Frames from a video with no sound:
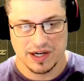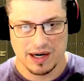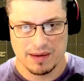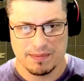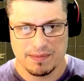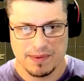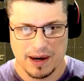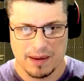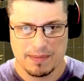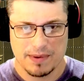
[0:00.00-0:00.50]
I'll
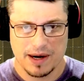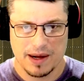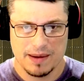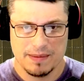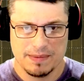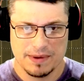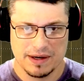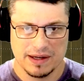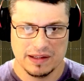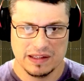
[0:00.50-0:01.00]
probably
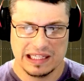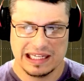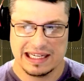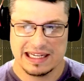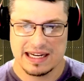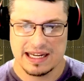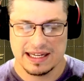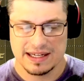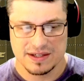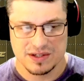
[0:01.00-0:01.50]
put a link
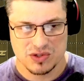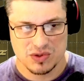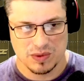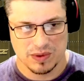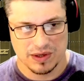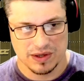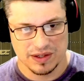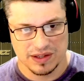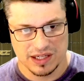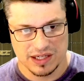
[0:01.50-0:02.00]
to his
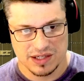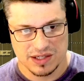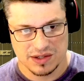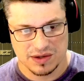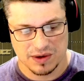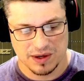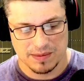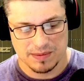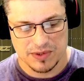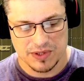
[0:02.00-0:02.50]
Twitter in the
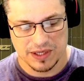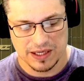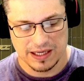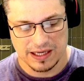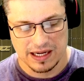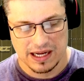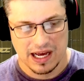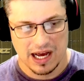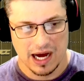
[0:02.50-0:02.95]
description.